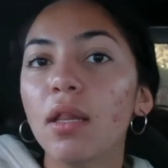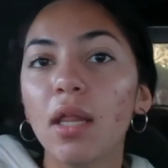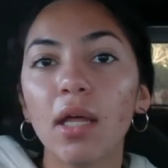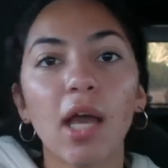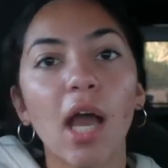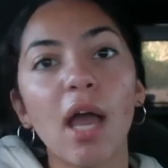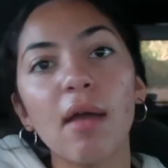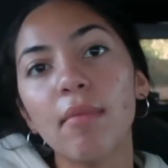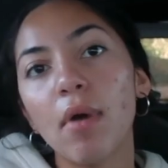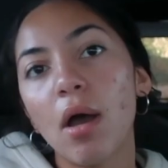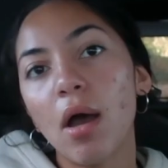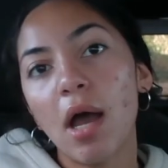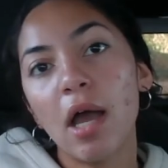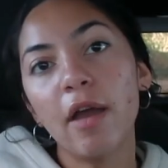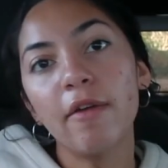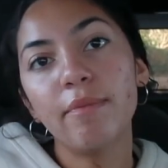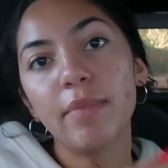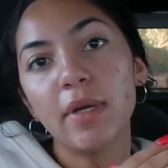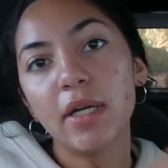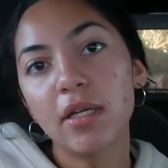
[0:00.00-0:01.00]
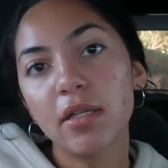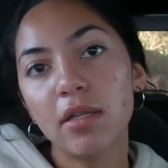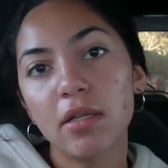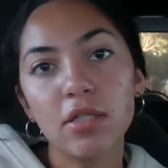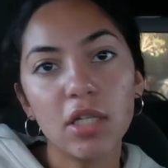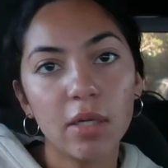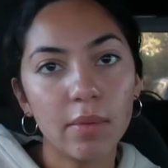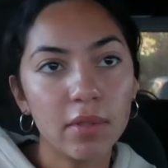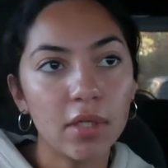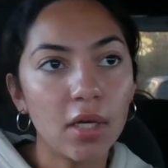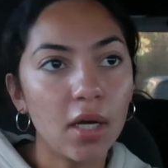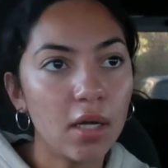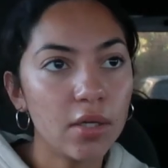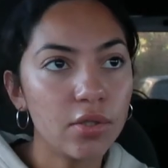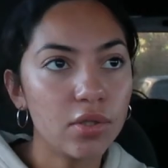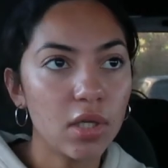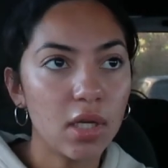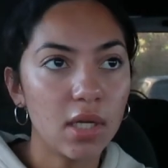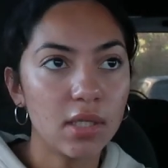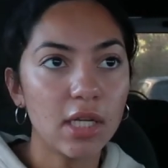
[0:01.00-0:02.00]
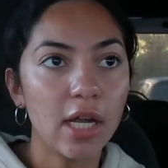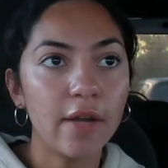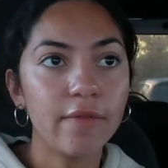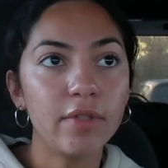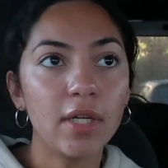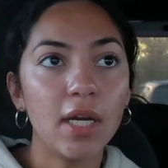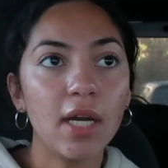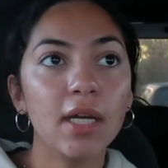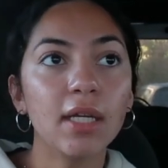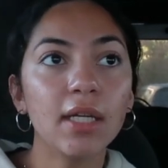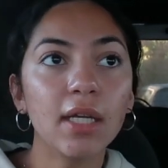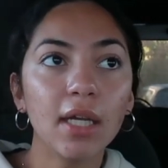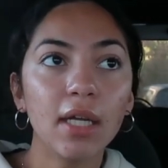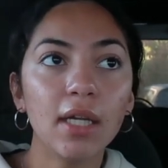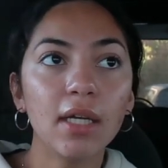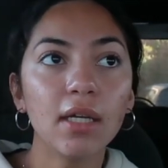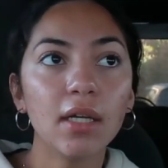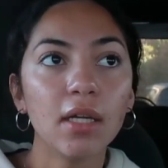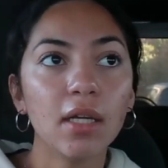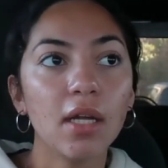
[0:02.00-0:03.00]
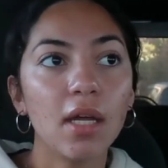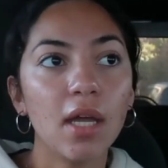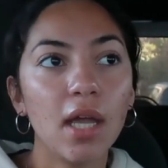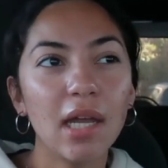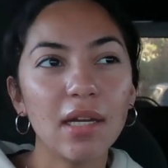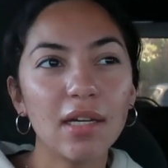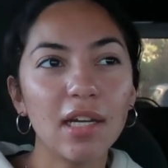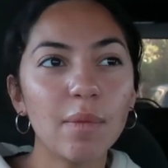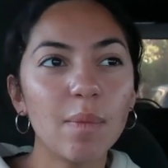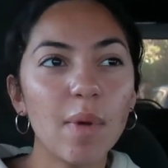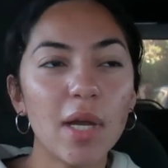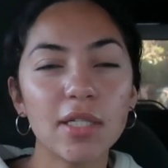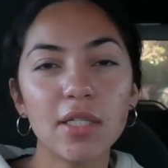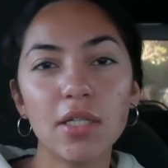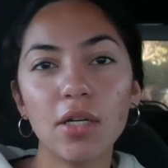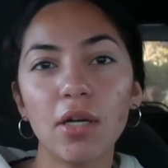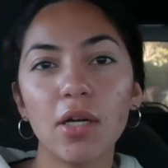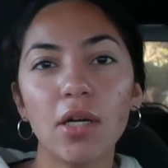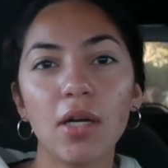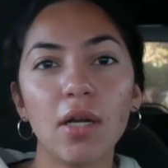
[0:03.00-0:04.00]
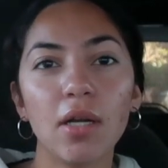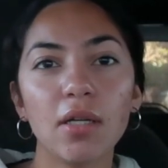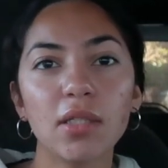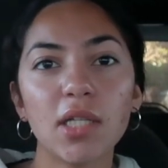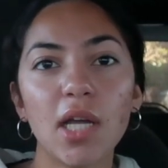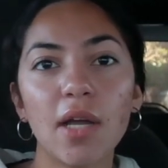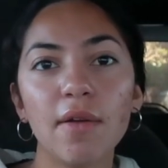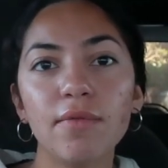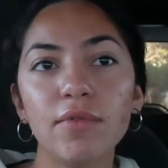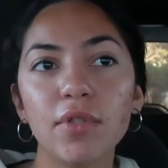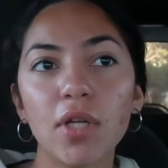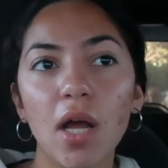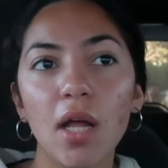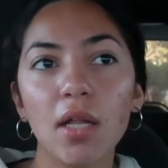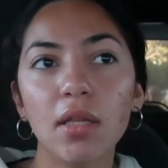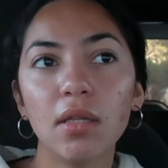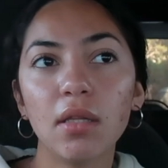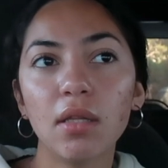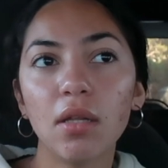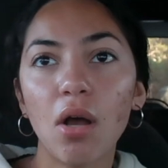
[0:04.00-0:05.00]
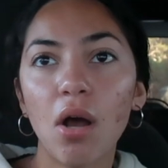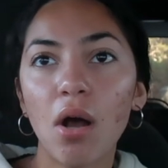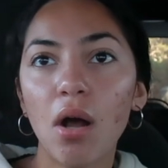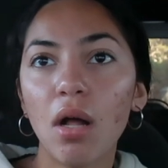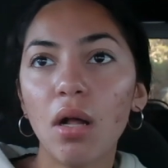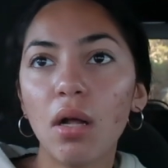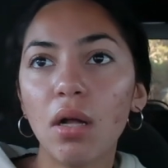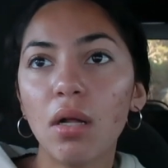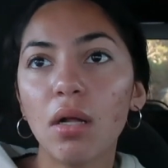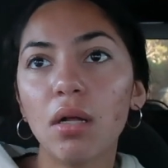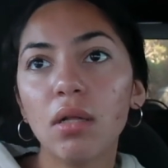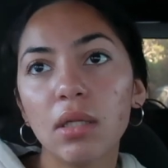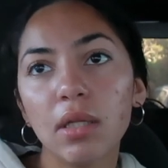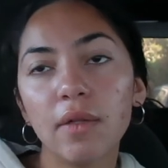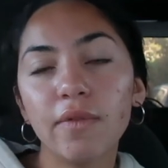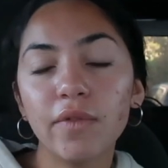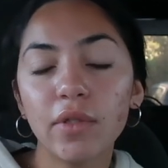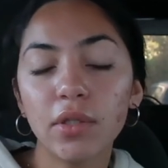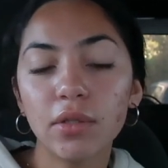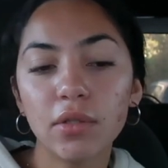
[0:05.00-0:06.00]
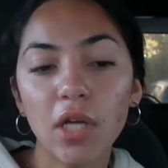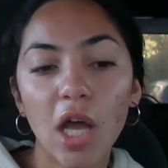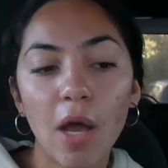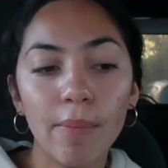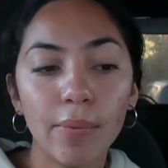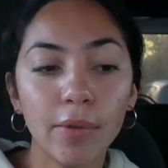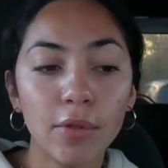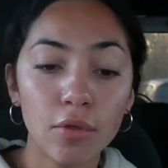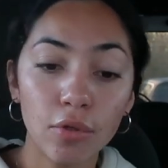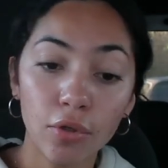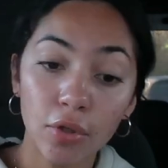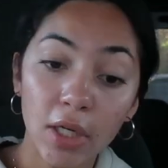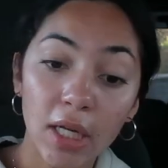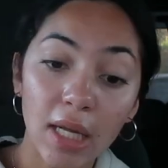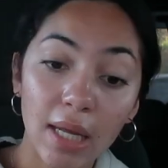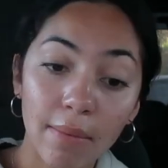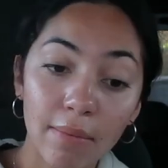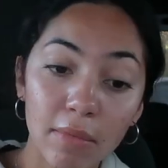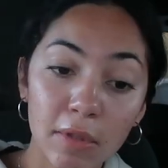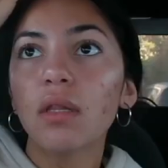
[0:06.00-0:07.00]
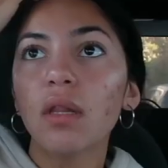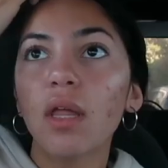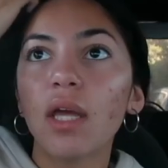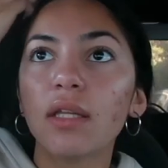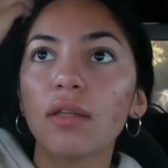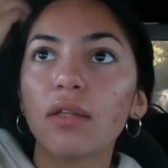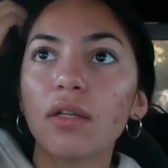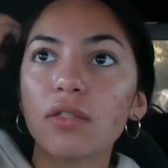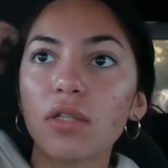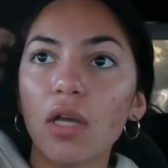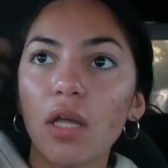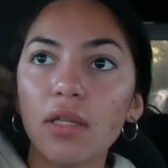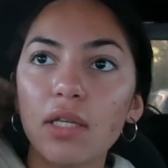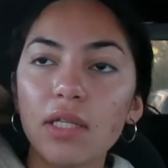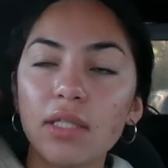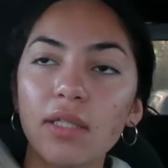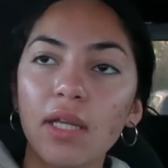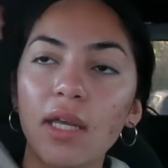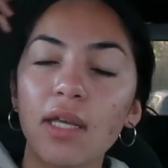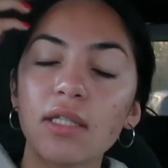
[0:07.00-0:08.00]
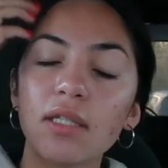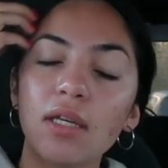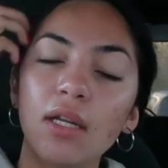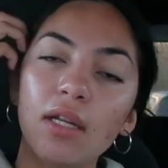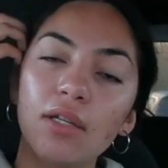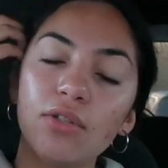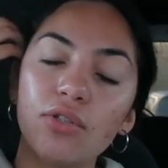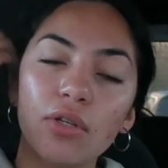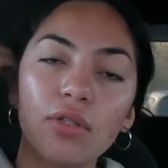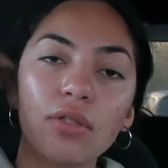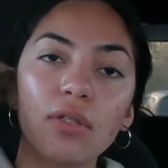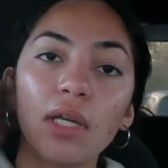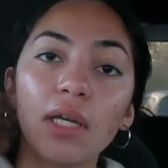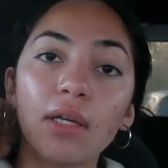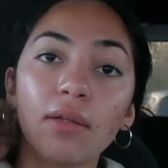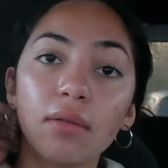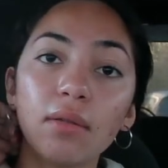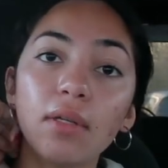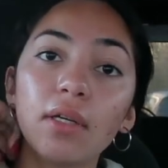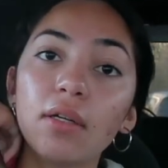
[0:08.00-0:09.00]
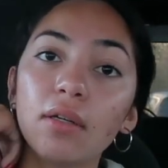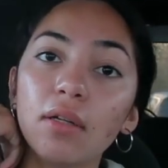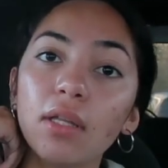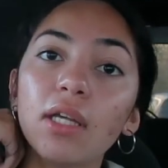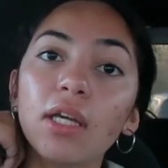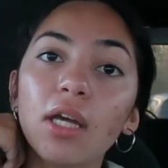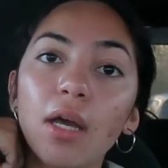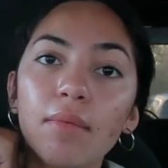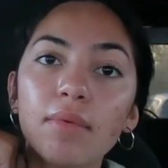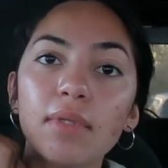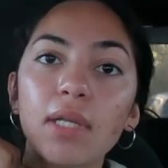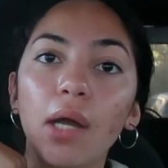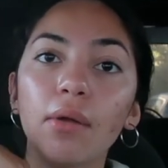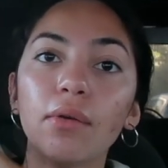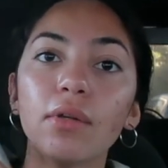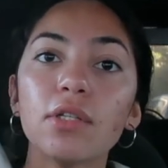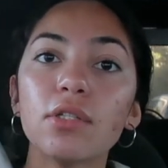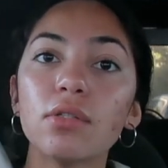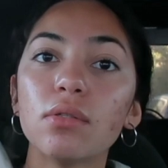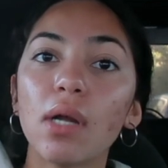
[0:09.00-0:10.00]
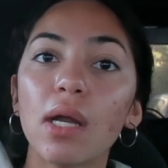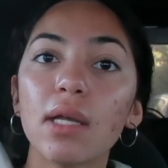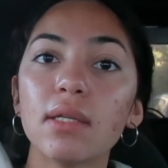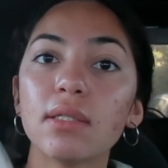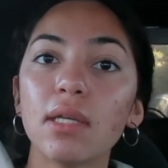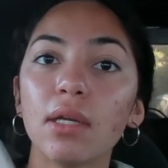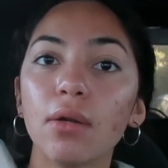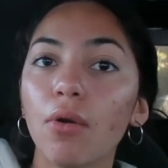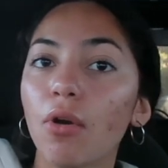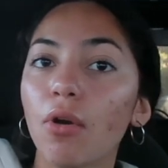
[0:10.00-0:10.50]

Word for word: like I'm, I've been to the dermatologist, I've taken antibacterials, I've done all of the topical creams. Like there's all these things and it just like literally comes down to stress and